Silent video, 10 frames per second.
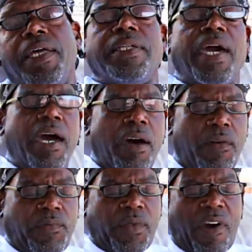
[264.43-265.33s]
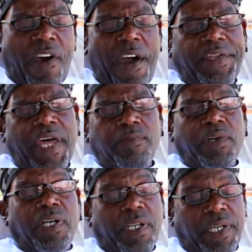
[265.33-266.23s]
Now, our
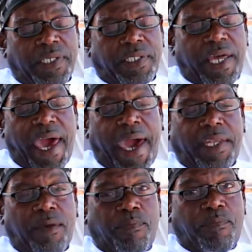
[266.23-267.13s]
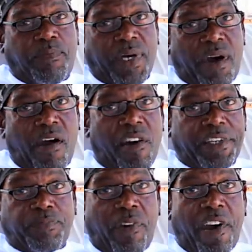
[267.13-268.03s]
neighborhood had the, the
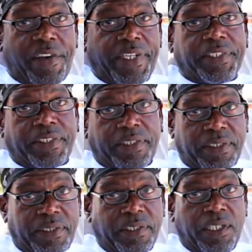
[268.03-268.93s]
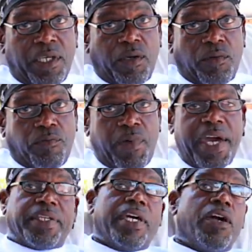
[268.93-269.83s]
hardest parties.
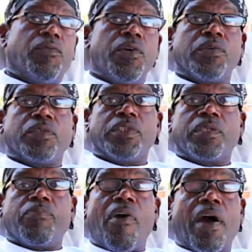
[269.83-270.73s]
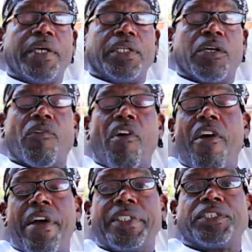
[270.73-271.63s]
Back then, we used to party in the
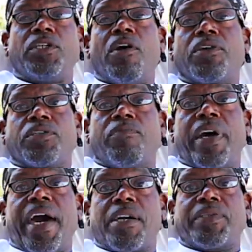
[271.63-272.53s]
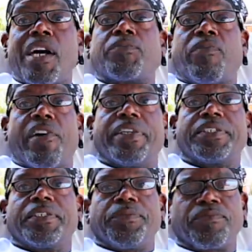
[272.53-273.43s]
garage or something like house, house parties.